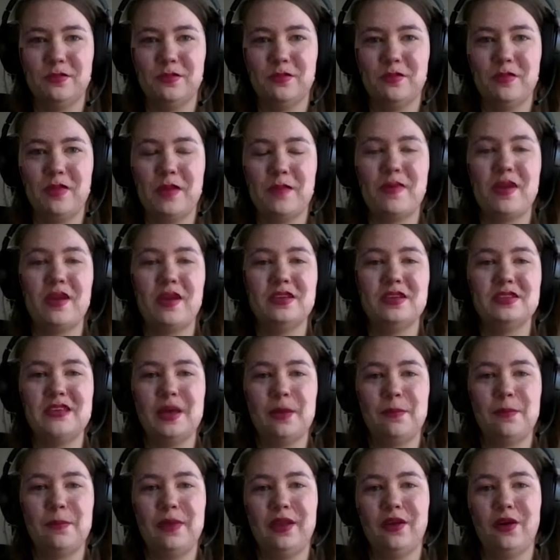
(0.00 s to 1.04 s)
My parents
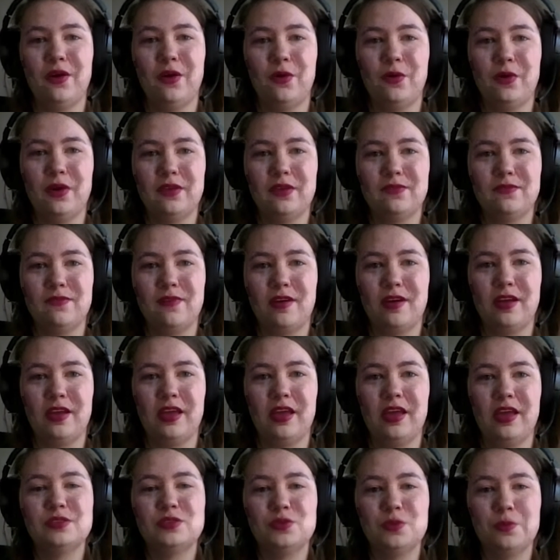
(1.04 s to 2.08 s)
have been always
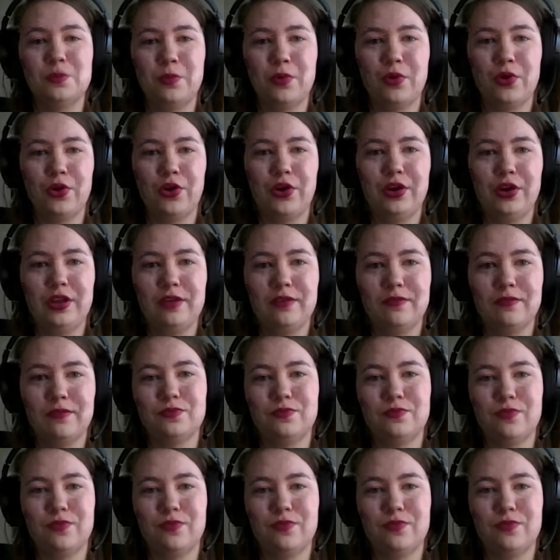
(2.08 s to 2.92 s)
very supportive